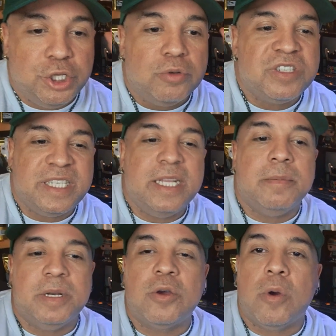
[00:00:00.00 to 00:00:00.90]
you don't see
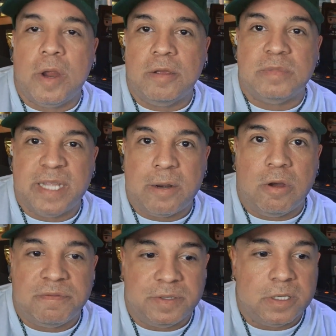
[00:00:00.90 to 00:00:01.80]
them in aquariums that
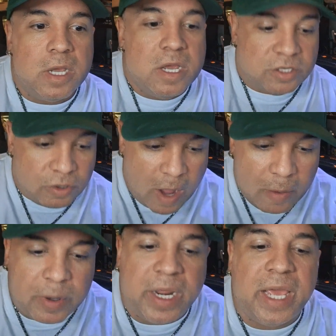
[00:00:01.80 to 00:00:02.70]
often. So I
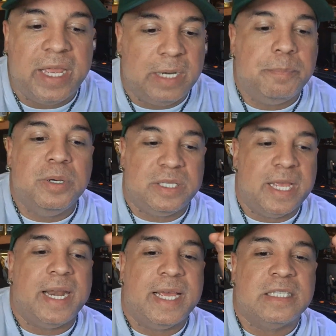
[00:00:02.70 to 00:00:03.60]
went ahead and put
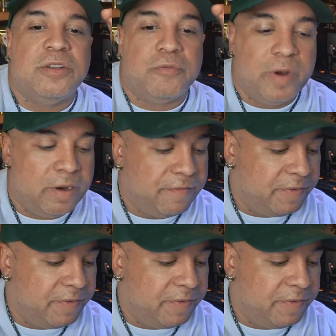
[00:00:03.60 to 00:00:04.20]
that as the rare